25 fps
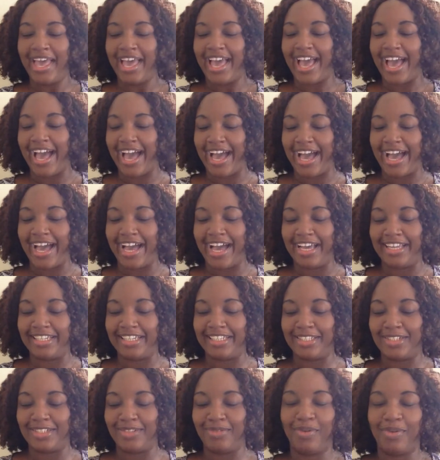
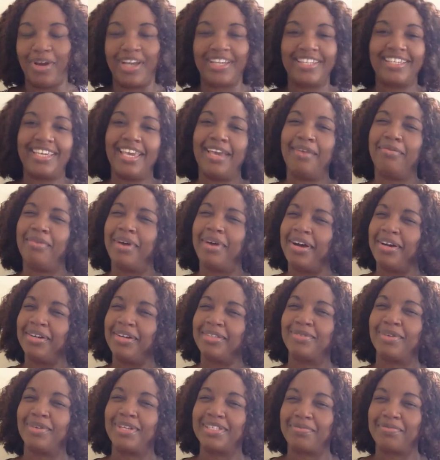and what came out
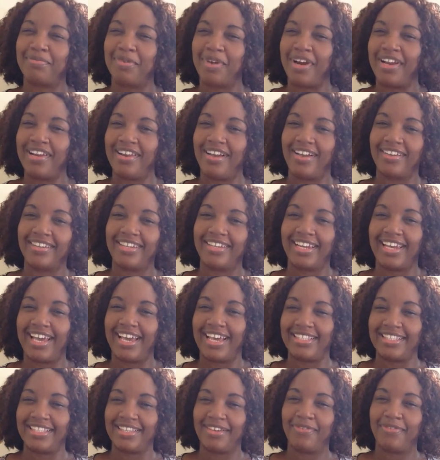was more along the
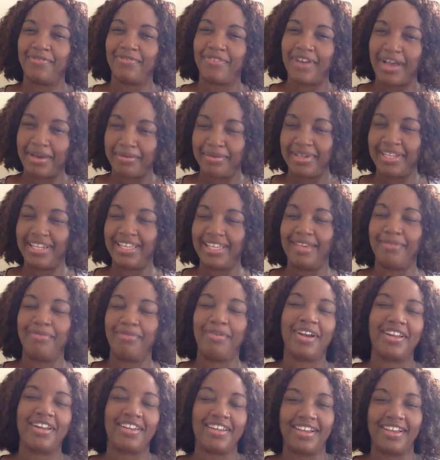lines of family,
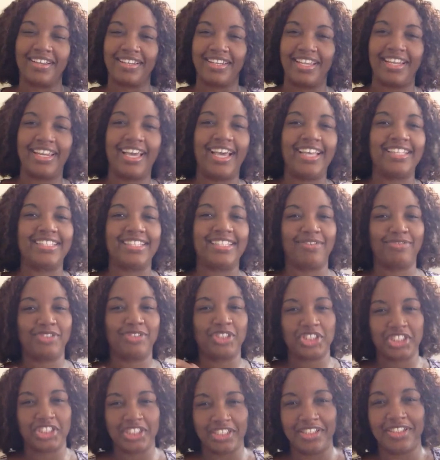more along the lines of
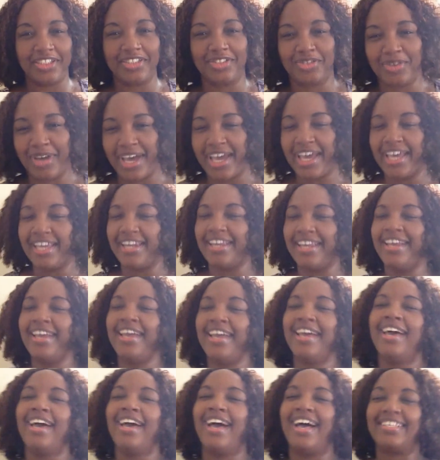children,
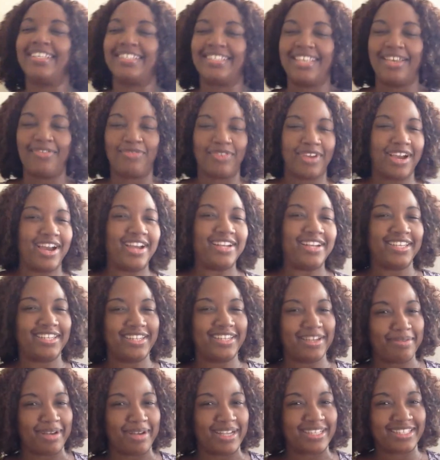uh, safeguarding
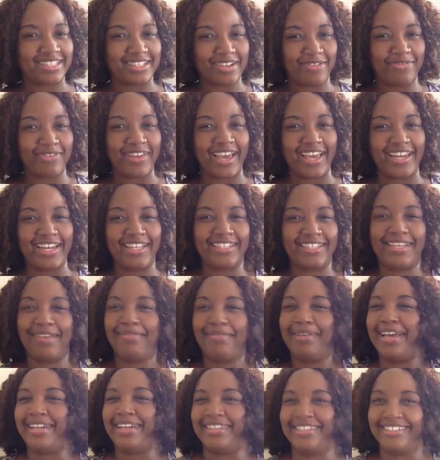them and stuff like that. I'm
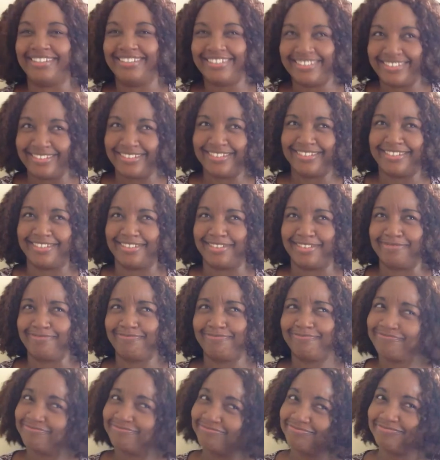like, oh,
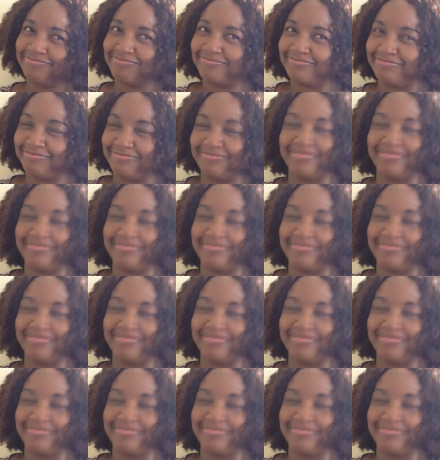hmm.